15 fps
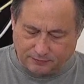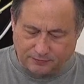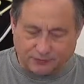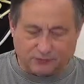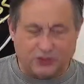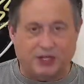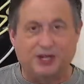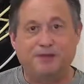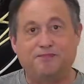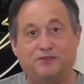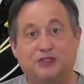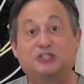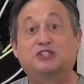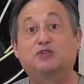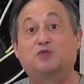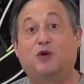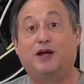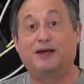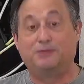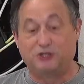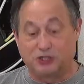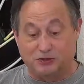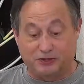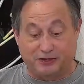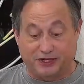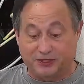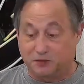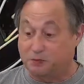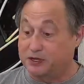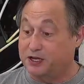See, this is why I'm doing this,
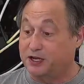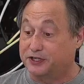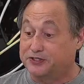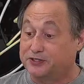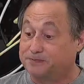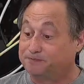because